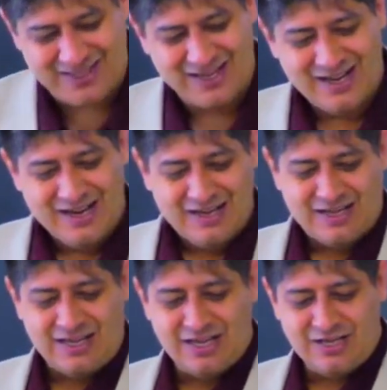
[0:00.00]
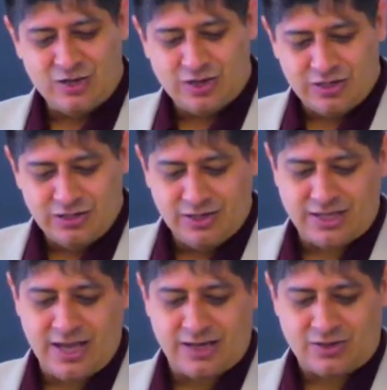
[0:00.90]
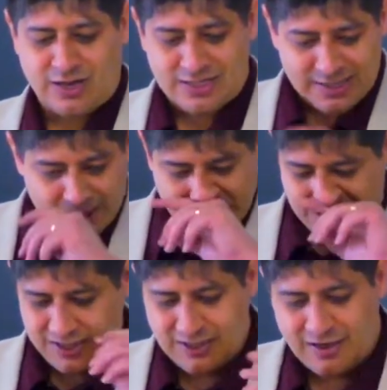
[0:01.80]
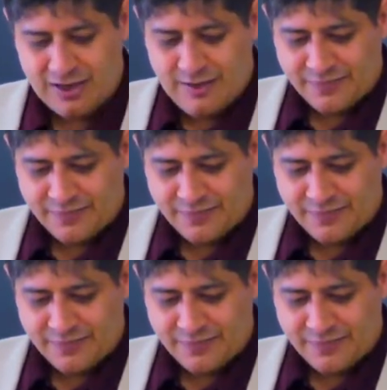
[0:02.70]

And, kid, you're going to look at Christ now, turning their